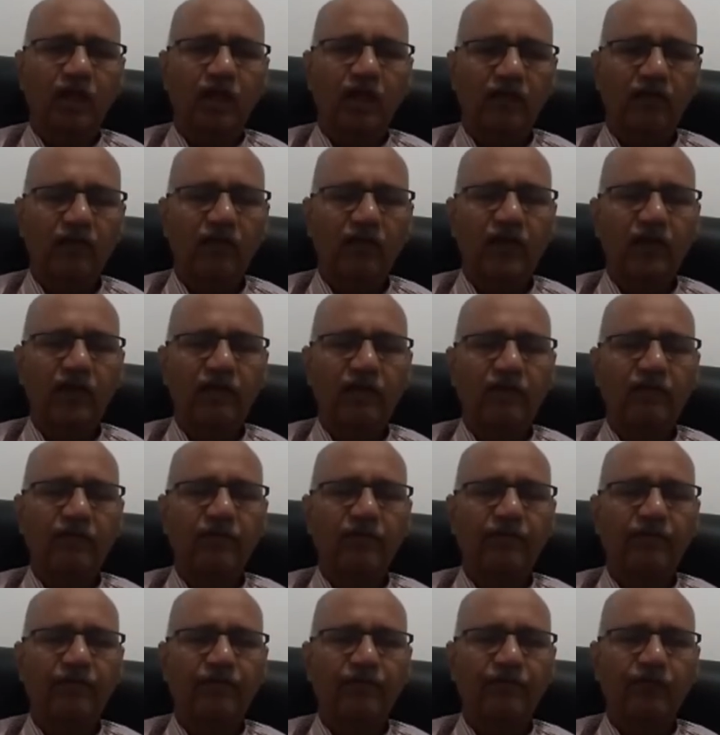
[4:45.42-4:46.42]
Even
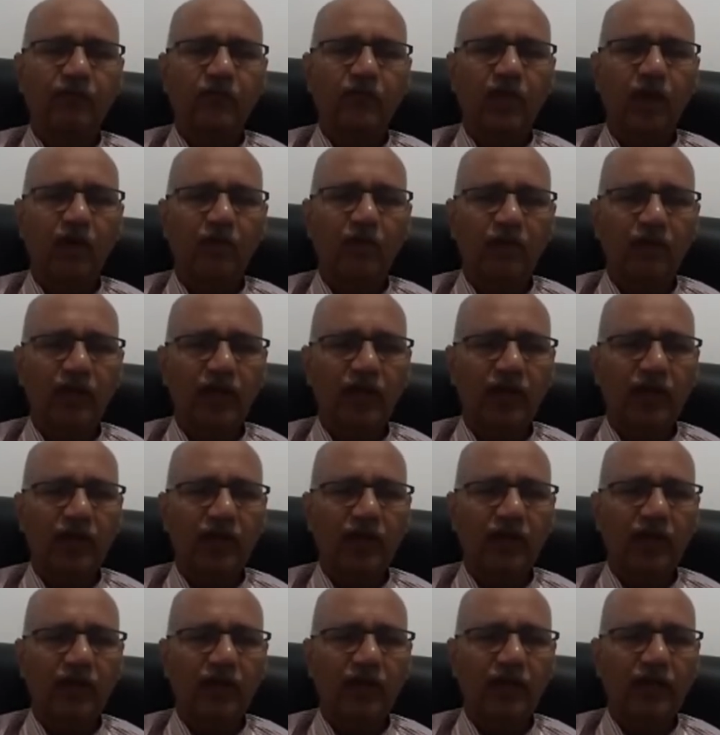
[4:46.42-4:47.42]
the
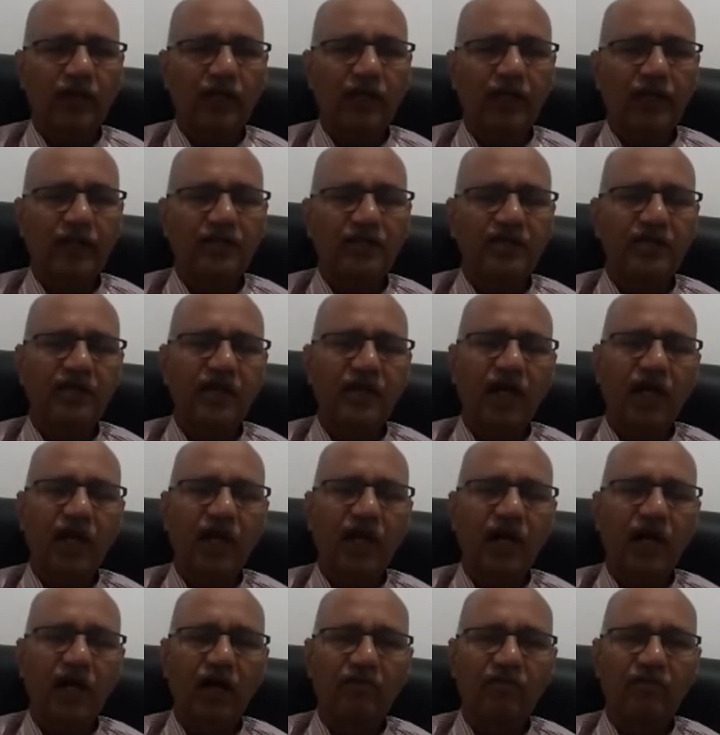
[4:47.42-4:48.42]
way the
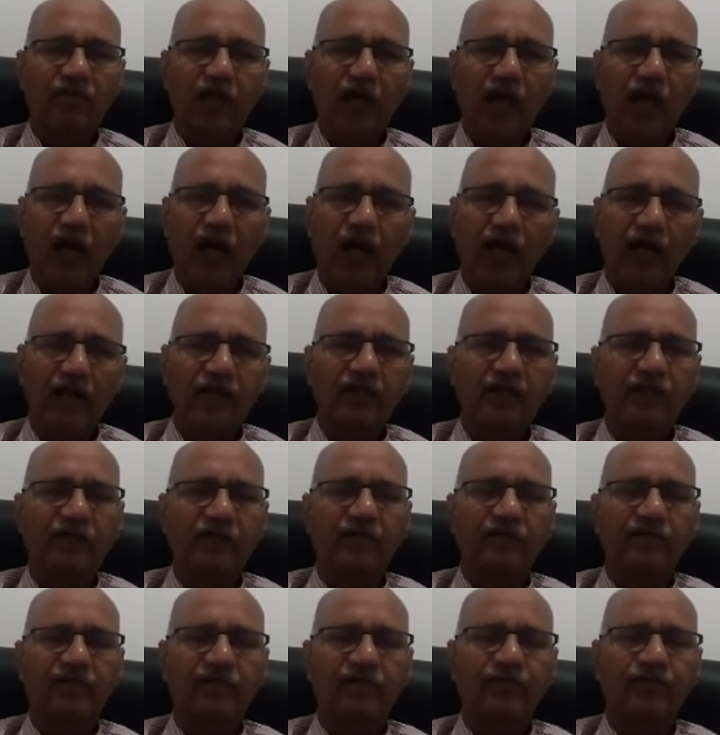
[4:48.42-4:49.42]
retina of the
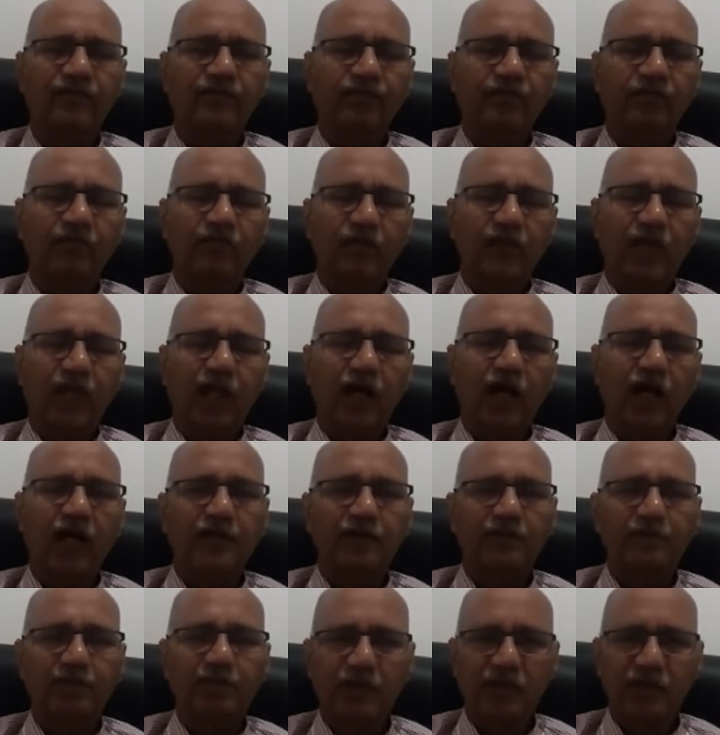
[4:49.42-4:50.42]
eye
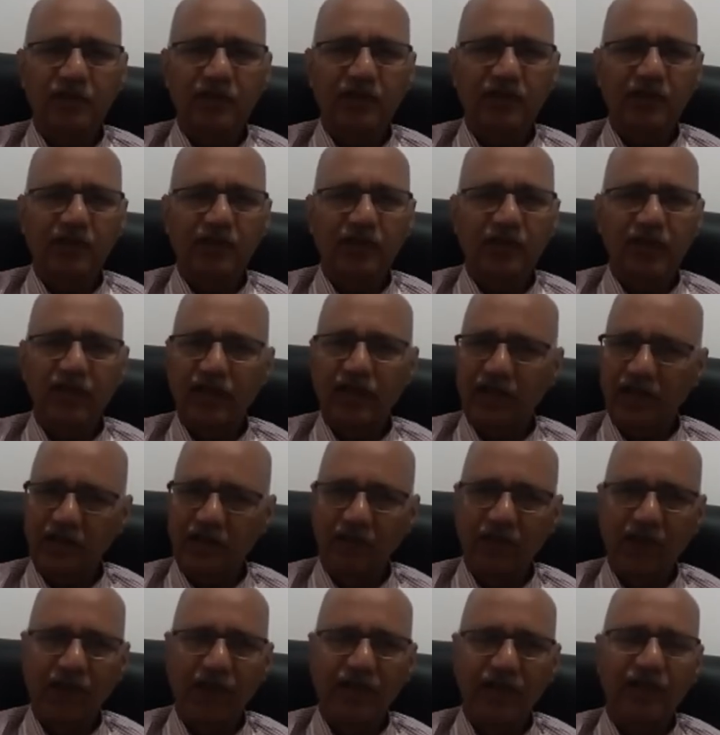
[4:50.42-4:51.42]
has been
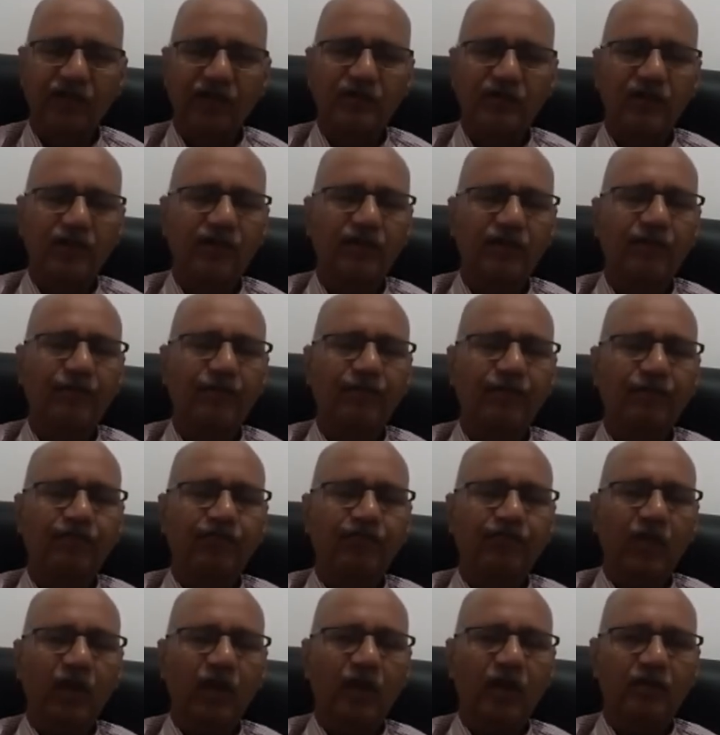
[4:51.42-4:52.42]
created by nature
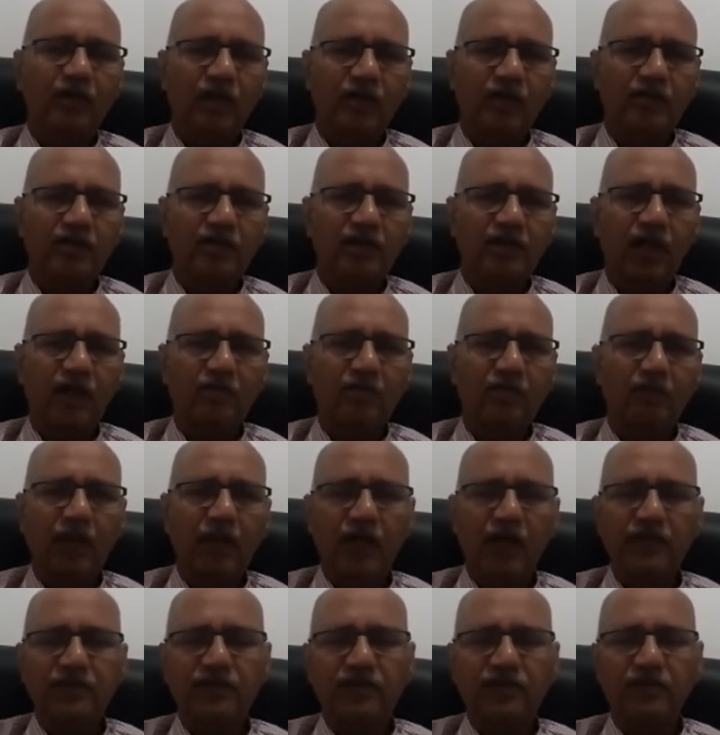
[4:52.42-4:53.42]
does not
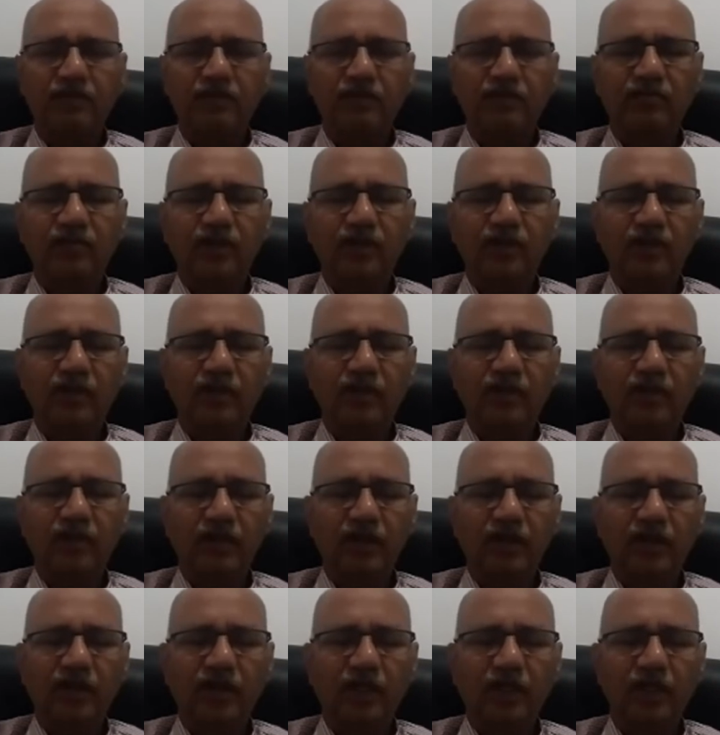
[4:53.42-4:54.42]
match with
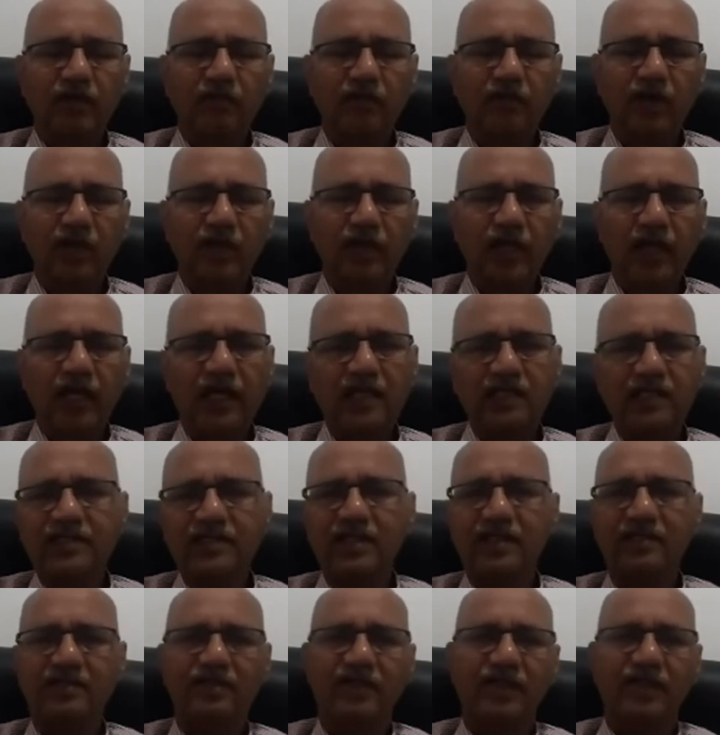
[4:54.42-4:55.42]
anyone
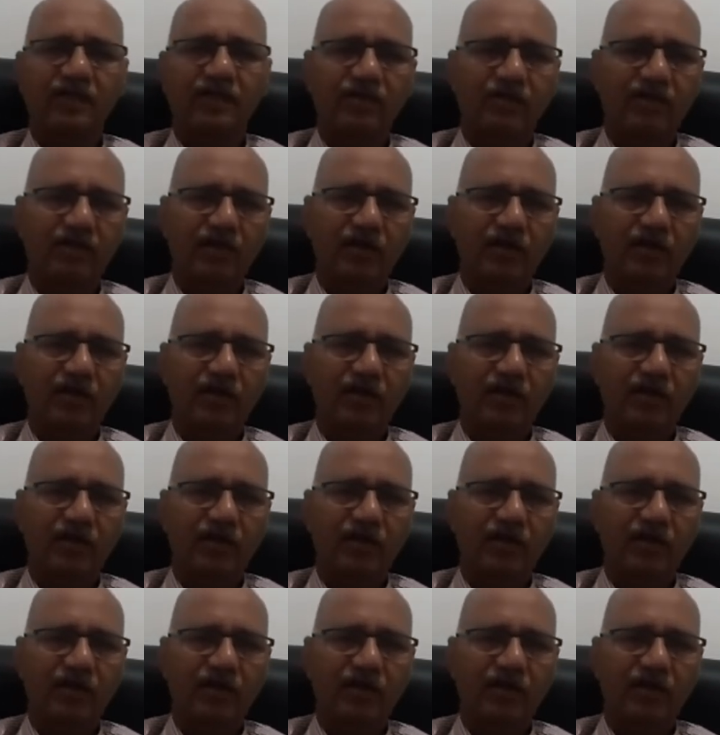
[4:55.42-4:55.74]
else's retina.